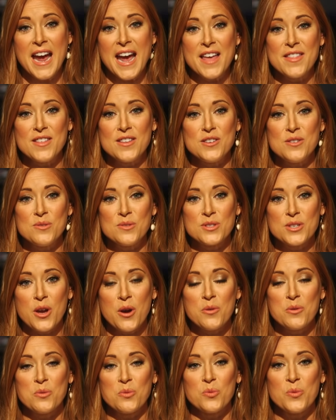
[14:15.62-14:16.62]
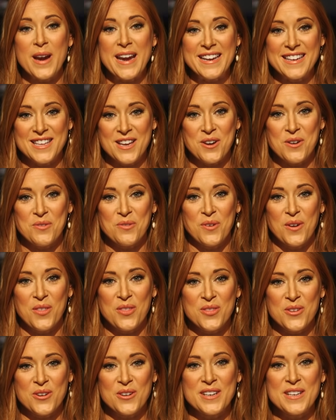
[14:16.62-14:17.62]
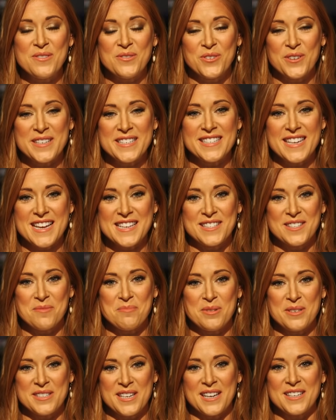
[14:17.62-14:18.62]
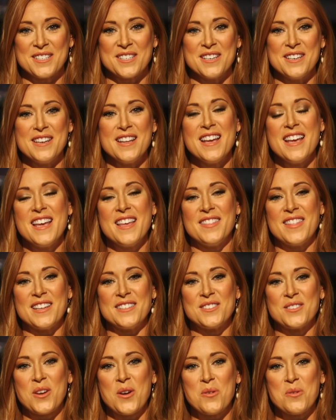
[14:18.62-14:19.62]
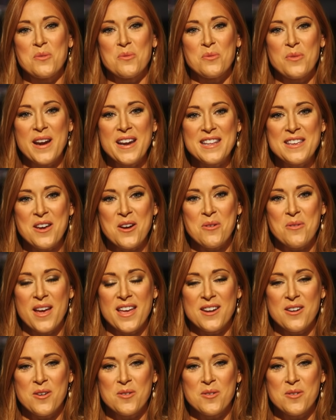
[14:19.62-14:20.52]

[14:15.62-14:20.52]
and then use code RADIO for 30 free days of protection. That's code RADIO at